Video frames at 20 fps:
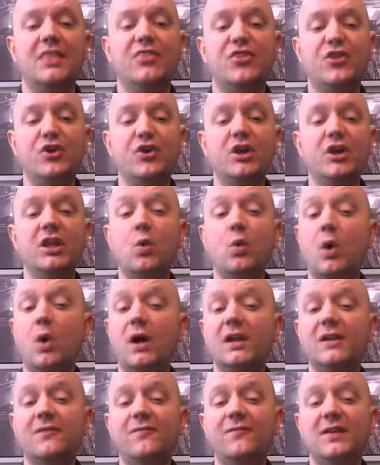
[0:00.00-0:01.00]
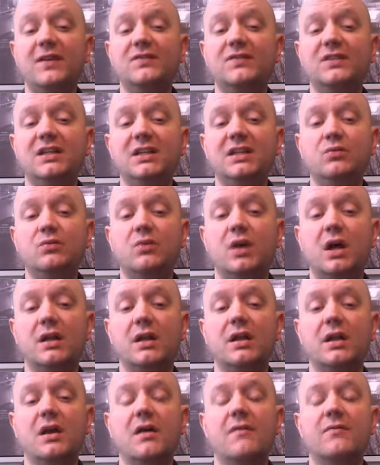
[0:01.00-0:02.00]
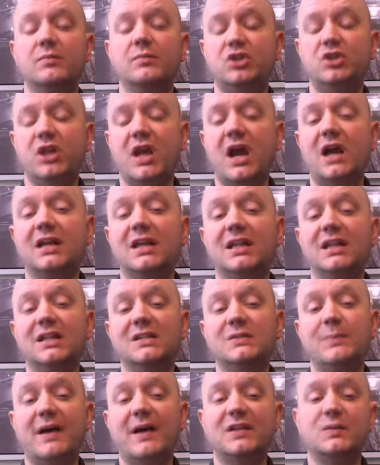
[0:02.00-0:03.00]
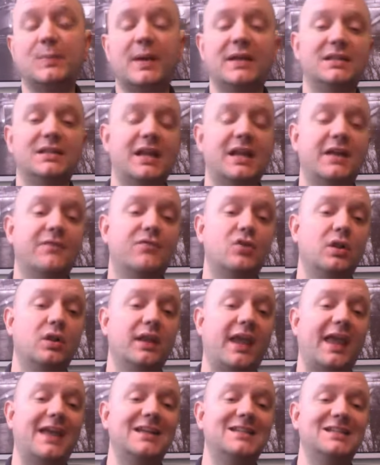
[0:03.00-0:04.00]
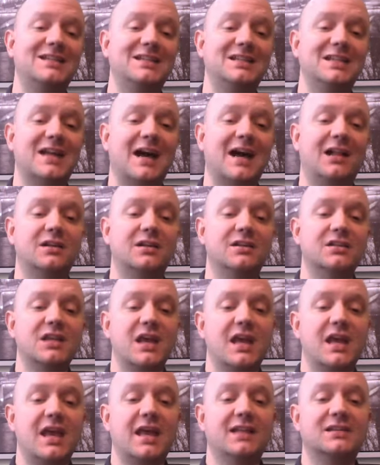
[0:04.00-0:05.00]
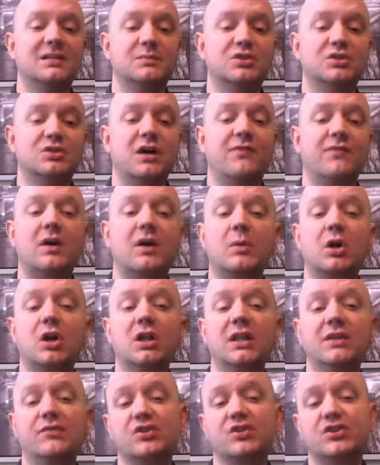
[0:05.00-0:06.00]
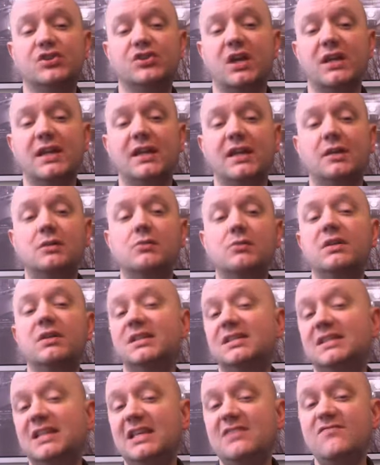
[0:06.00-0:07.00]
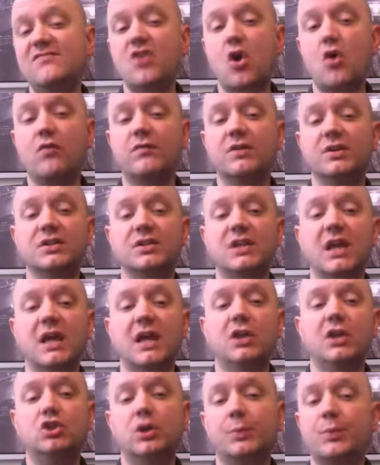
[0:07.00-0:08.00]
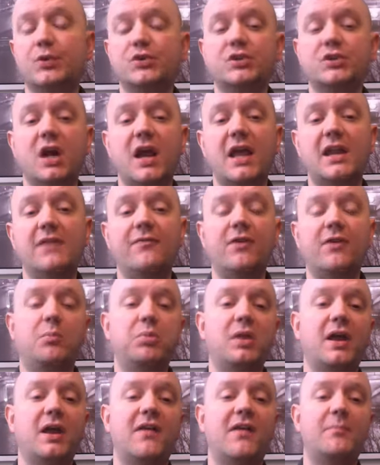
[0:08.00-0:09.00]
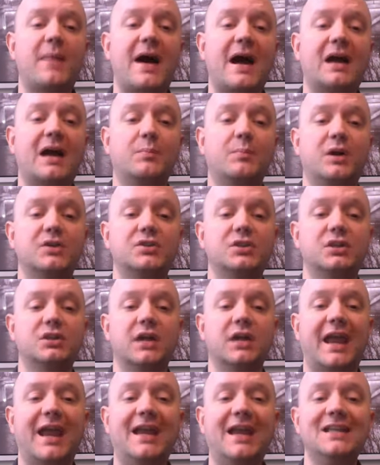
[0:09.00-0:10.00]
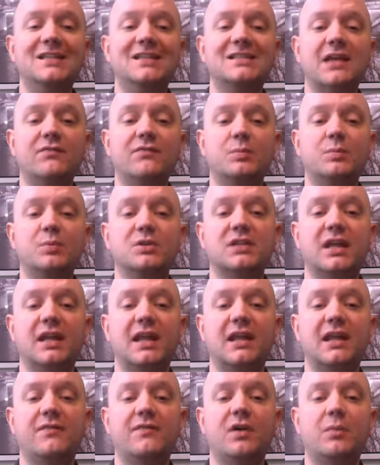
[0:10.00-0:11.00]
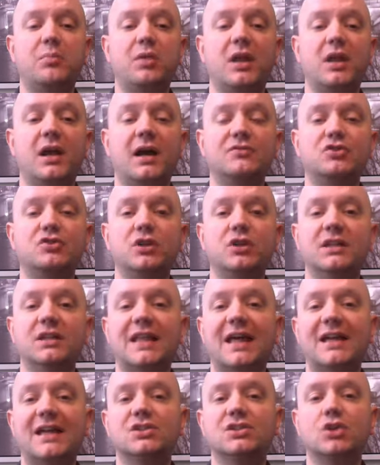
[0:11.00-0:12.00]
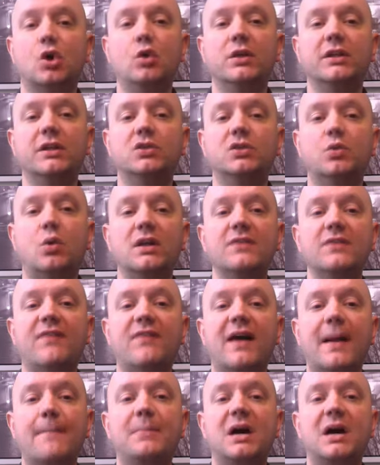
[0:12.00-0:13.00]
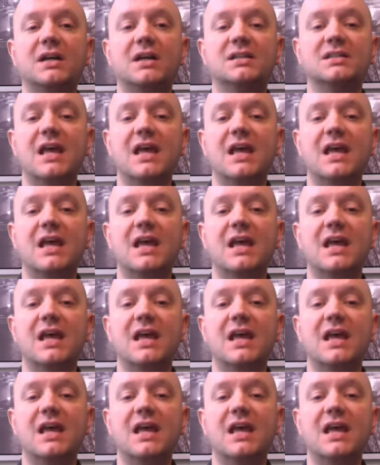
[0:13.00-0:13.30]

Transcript: 31-15 run from JR. Get his best bet today for only $18. And some stuff up early for Sunday, including Steve Novers, triple star NFL playoff blockbuster, 87% NFL playoff streak. That is only $25, and